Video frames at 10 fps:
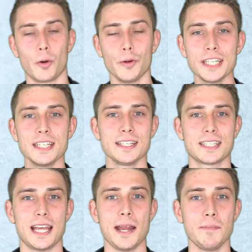original
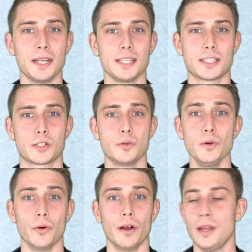statement is
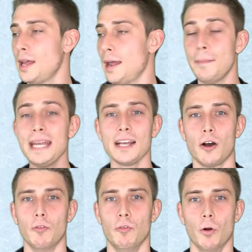true, meaning
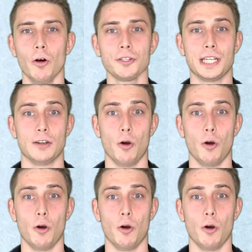overall that